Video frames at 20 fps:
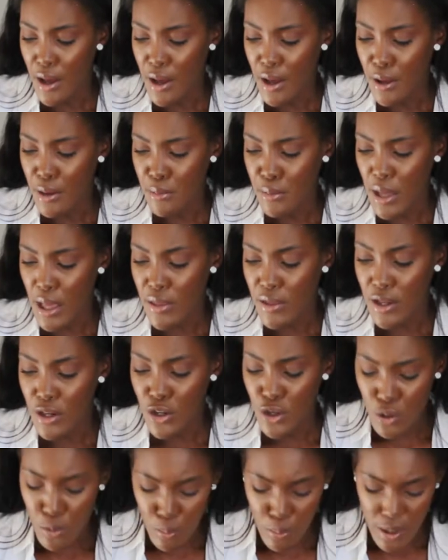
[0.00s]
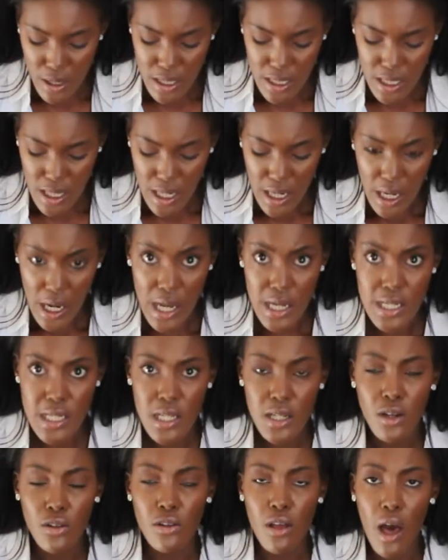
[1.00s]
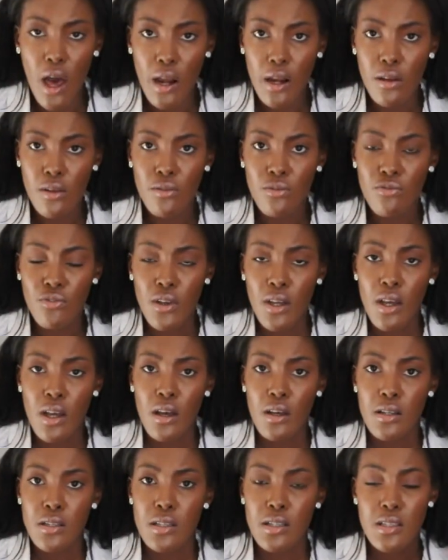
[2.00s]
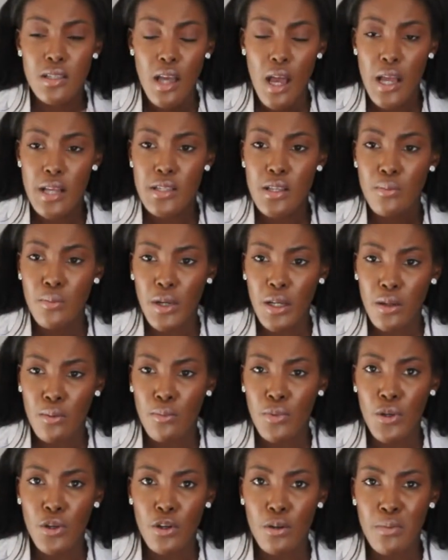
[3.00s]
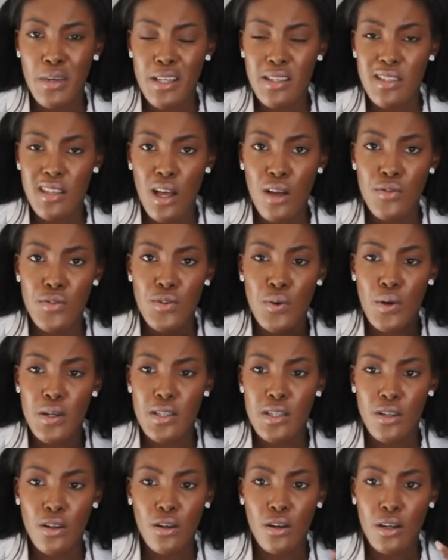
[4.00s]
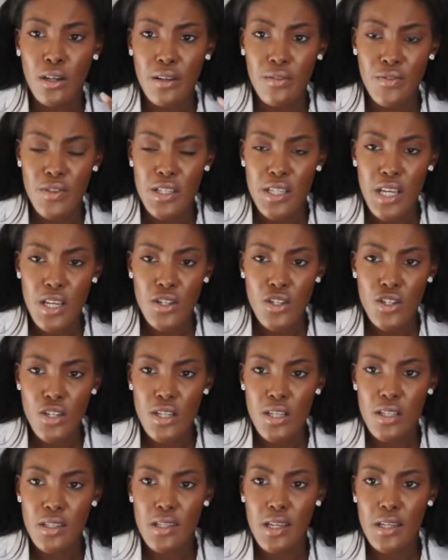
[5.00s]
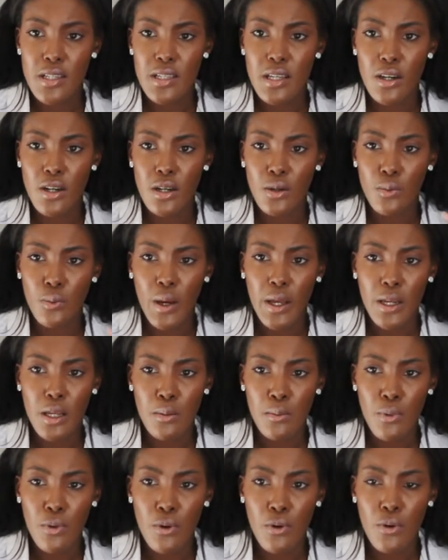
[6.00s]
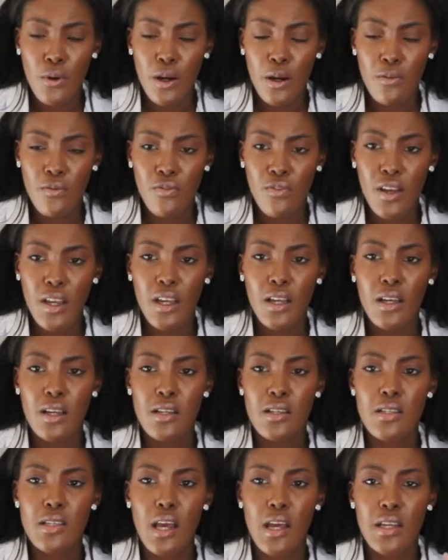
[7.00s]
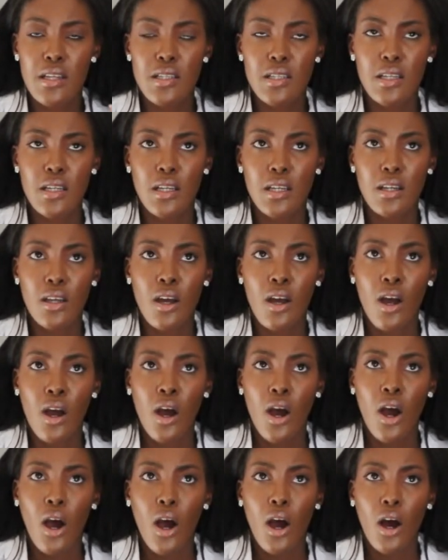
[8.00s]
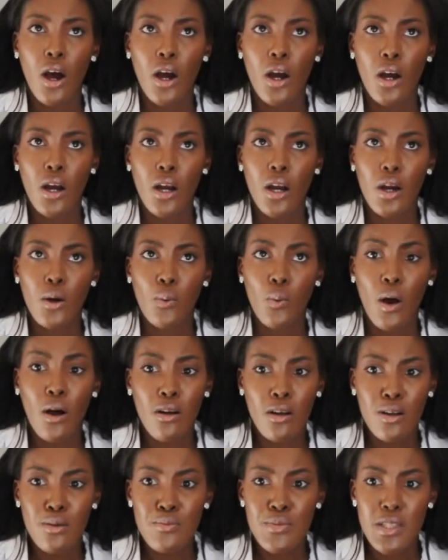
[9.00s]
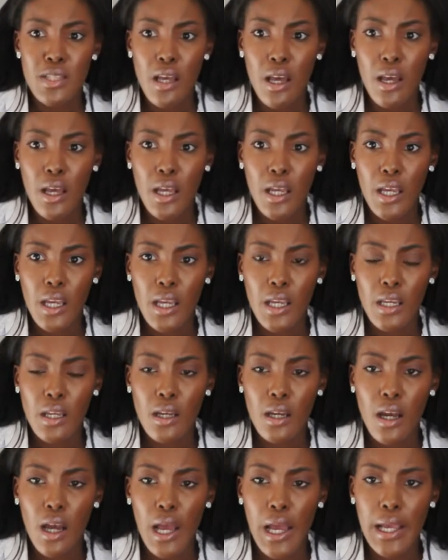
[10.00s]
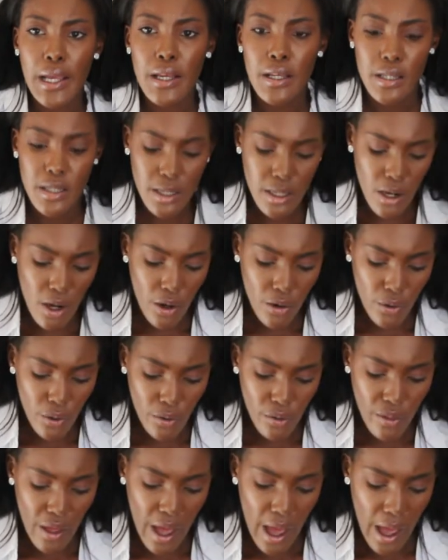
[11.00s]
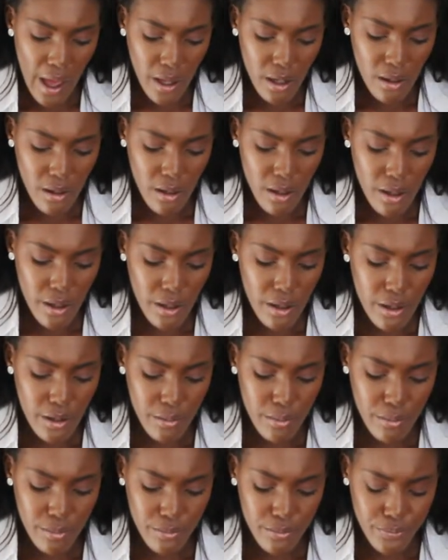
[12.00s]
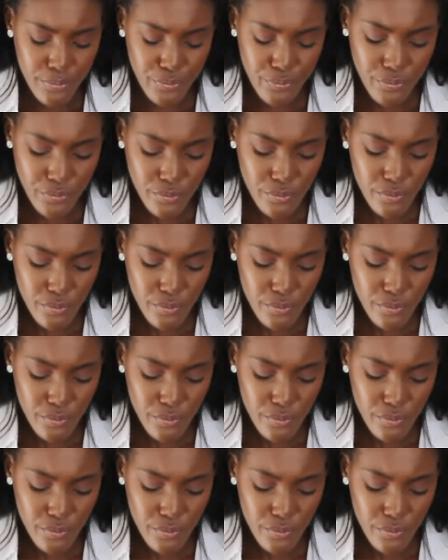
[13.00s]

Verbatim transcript: Um, and then UPrinting, I did a lot of designs on my computer myself. So I did our invitations, I did our wedding program fans, I did our welcome sign. I got all that um,